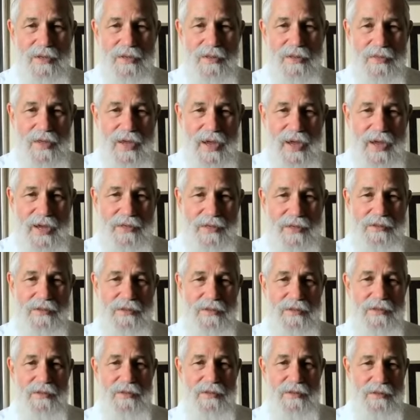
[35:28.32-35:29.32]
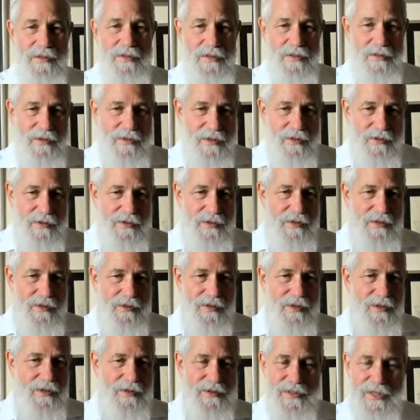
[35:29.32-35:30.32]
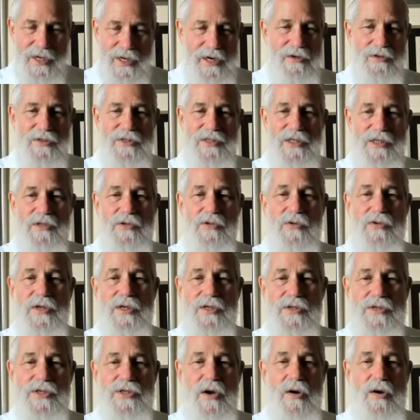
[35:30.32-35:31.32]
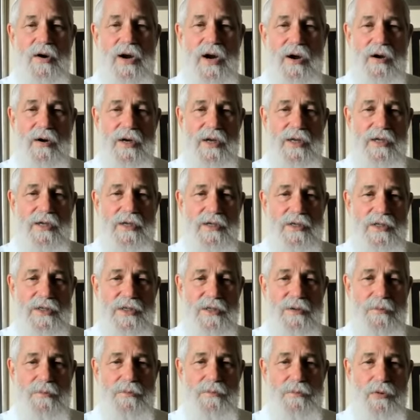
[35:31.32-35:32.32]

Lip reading: that the entire Tikkunei Zohar is